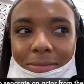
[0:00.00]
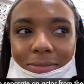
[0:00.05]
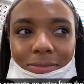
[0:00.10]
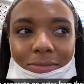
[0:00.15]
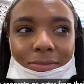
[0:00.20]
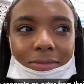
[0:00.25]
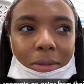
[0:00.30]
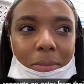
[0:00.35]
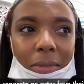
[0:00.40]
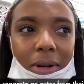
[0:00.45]

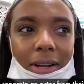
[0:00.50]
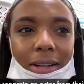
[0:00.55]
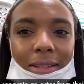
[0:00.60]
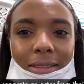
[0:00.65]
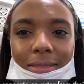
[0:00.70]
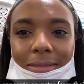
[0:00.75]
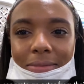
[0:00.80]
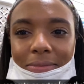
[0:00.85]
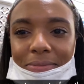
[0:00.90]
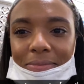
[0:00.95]
from Martin.
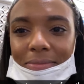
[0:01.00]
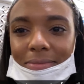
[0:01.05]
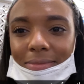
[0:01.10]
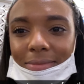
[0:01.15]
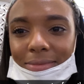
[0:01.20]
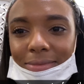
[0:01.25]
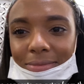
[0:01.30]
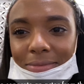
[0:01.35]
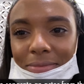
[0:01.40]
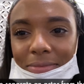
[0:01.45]

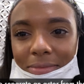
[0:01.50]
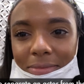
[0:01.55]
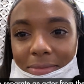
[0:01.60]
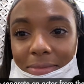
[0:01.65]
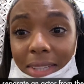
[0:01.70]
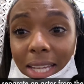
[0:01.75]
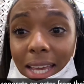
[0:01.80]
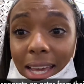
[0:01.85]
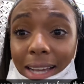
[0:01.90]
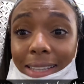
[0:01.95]

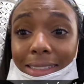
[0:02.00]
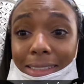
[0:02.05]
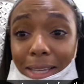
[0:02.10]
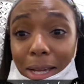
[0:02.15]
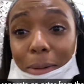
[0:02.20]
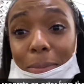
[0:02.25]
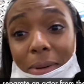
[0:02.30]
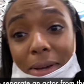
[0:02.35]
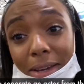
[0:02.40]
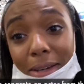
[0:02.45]
Acting like
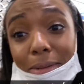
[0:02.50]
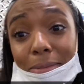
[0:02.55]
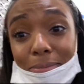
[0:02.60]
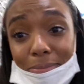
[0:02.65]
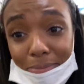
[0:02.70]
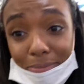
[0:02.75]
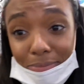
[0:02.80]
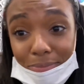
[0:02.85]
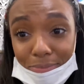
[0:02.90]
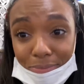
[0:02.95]
Pam
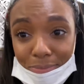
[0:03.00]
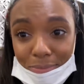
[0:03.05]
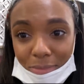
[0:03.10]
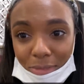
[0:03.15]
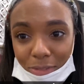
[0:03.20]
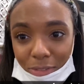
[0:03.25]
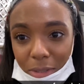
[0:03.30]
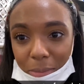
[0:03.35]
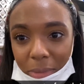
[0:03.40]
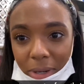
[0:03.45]

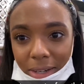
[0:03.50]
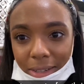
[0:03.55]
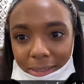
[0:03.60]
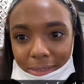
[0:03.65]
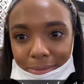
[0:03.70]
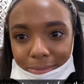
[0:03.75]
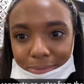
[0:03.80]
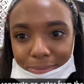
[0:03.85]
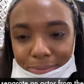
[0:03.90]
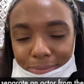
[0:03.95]
from Martin
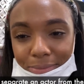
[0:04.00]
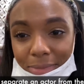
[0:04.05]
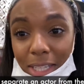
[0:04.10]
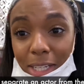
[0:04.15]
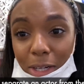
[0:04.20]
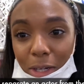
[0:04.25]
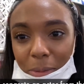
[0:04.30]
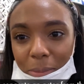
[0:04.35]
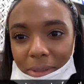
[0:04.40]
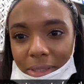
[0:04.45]
in
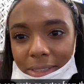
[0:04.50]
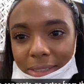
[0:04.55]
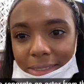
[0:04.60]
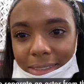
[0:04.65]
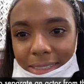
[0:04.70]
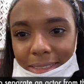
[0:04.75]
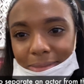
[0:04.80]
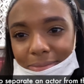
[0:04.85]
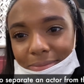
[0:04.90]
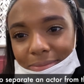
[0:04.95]
Home Goods.
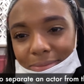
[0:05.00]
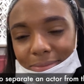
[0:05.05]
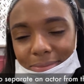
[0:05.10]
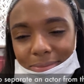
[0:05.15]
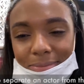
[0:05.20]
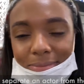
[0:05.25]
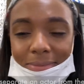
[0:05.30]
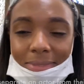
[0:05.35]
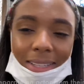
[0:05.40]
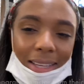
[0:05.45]

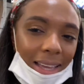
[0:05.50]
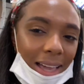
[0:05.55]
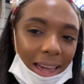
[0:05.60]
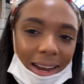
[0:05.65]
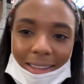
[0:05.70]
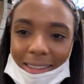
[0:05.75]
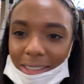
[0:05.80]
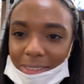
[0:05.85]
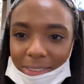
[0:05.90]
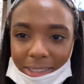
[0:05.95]
Gotta
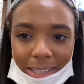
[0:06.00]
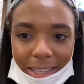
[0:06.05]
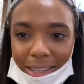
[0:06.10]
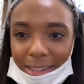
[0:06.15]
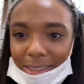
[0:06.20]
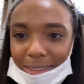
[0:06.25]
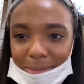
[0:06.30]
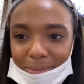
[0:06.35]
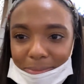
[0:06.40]
love Atlanta.